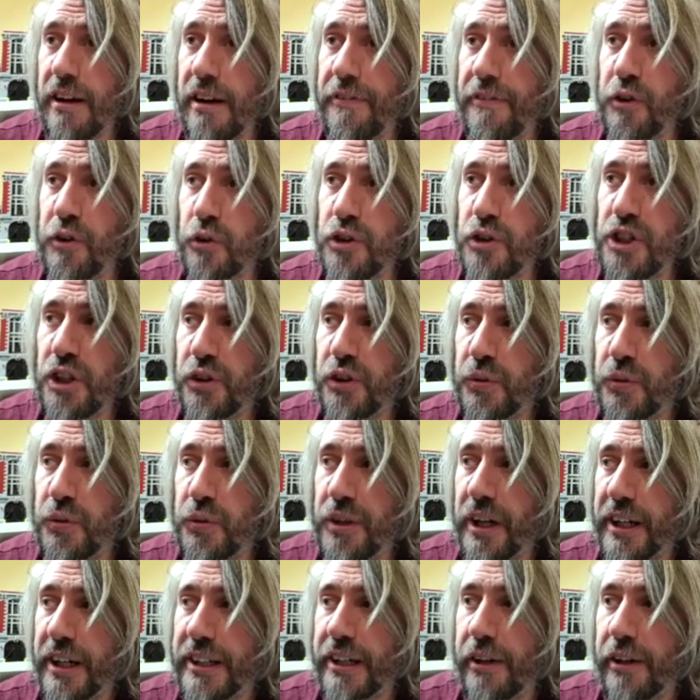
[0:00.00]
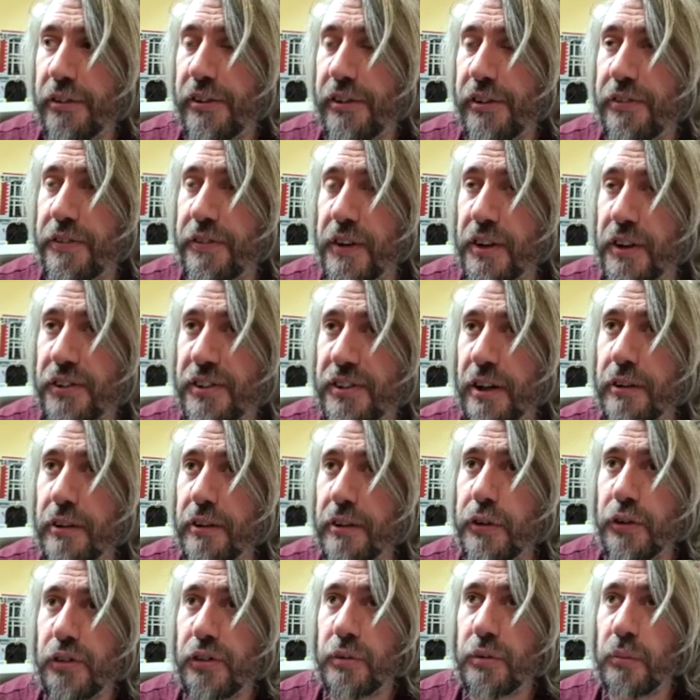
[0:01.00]
you're new to a diagnosis for yourself
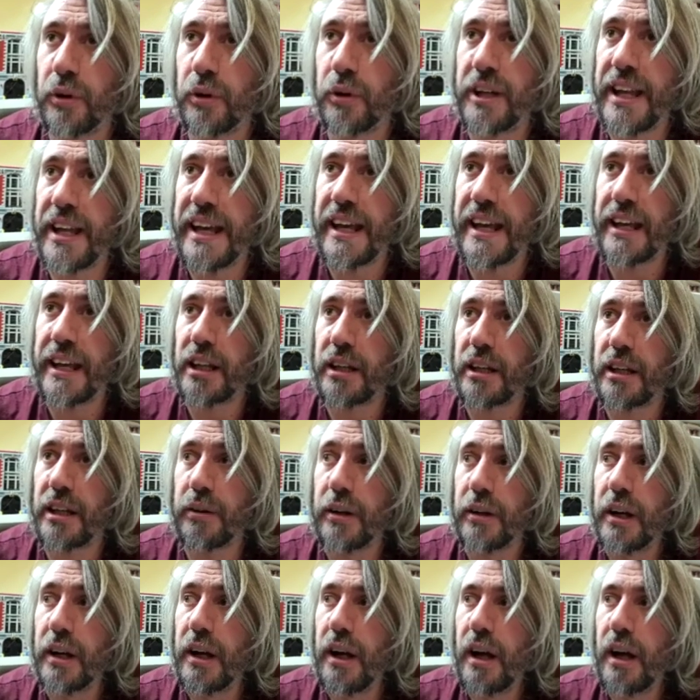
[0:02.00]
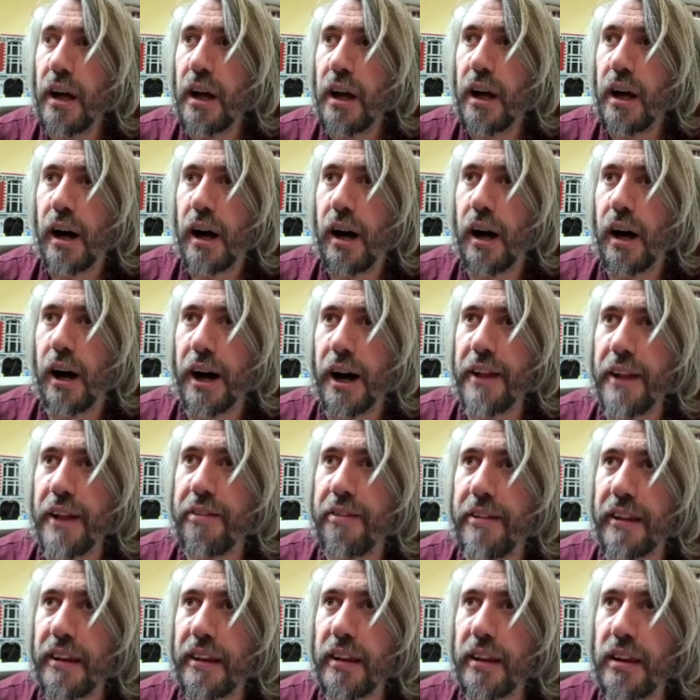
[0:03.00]
or someone near you, I
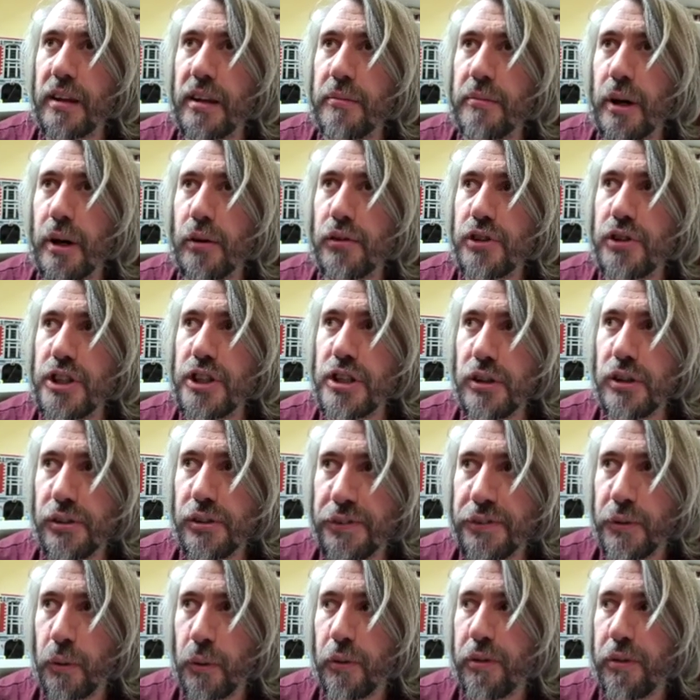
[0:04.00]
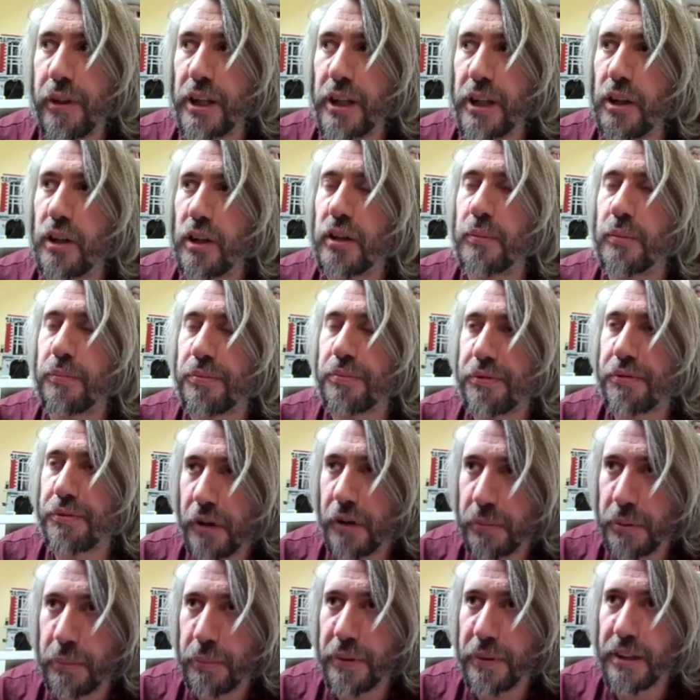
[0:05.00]
think the most useful thing you can
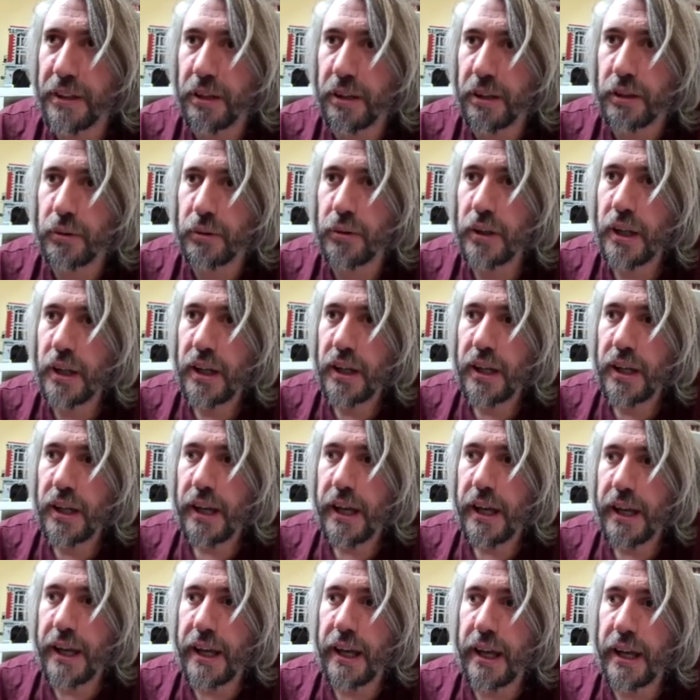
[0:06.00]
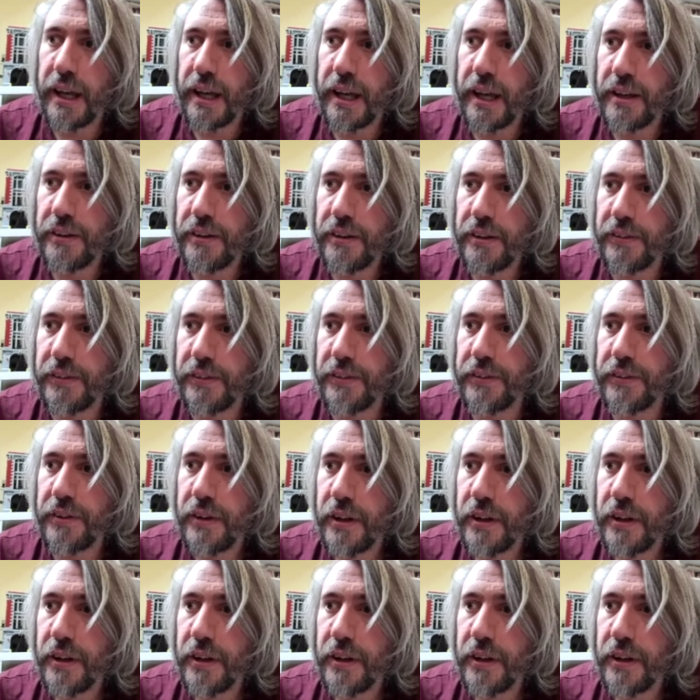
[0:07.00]
probably do is.